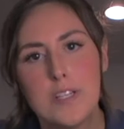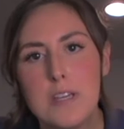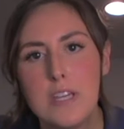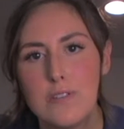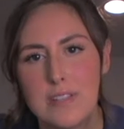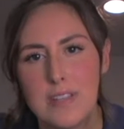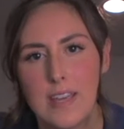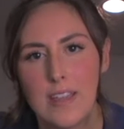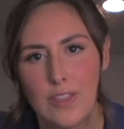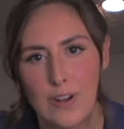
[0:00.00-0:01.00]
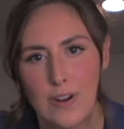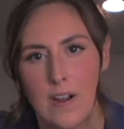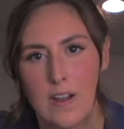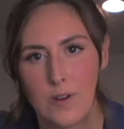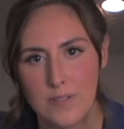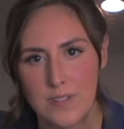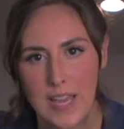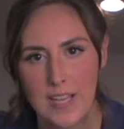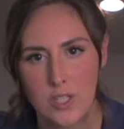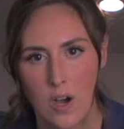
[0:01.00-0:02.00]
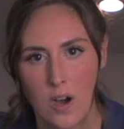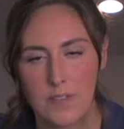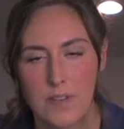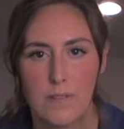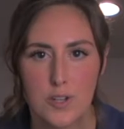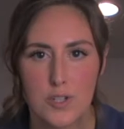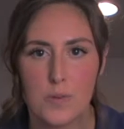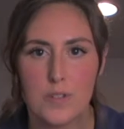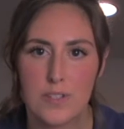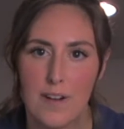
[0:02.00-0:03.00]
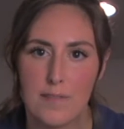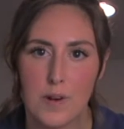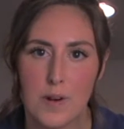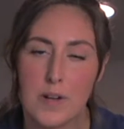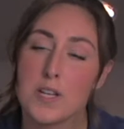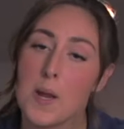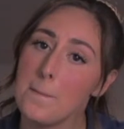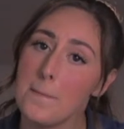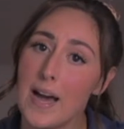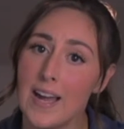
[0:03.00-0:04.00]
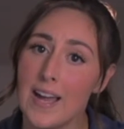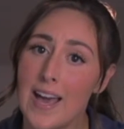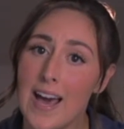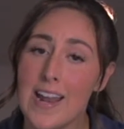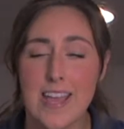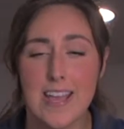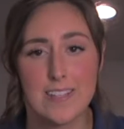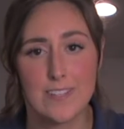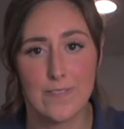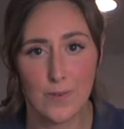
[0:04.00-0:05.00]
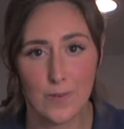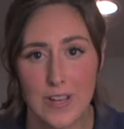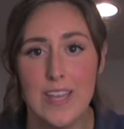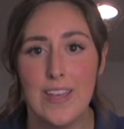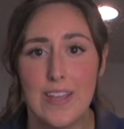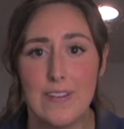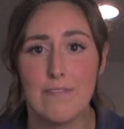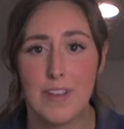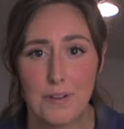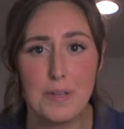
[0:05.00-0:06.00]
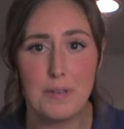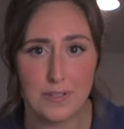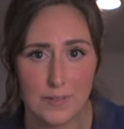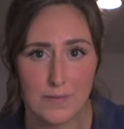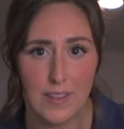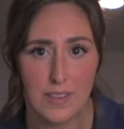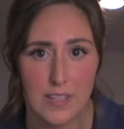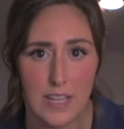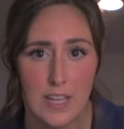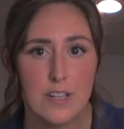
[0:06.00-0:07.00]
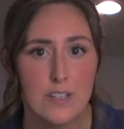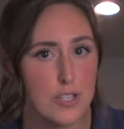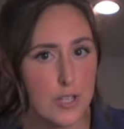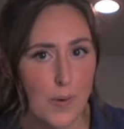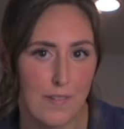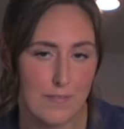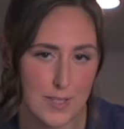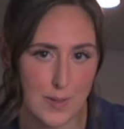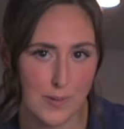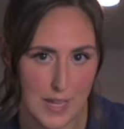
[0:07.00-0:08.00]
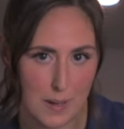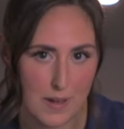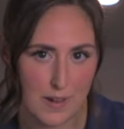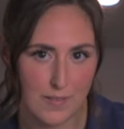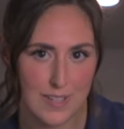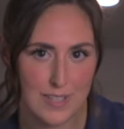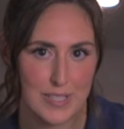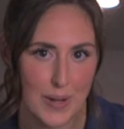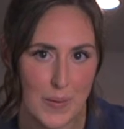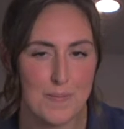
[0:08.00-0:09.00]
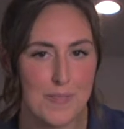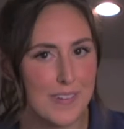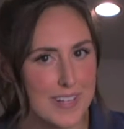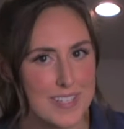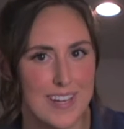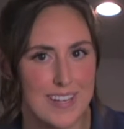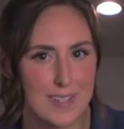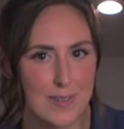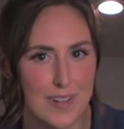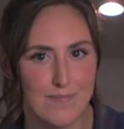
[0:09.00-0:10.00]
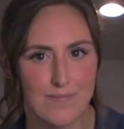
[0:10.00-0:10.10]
to be using their Crouzet Soft virtual software, which might I add is free and very user-friendly to show off this cool demo. So let's get into it.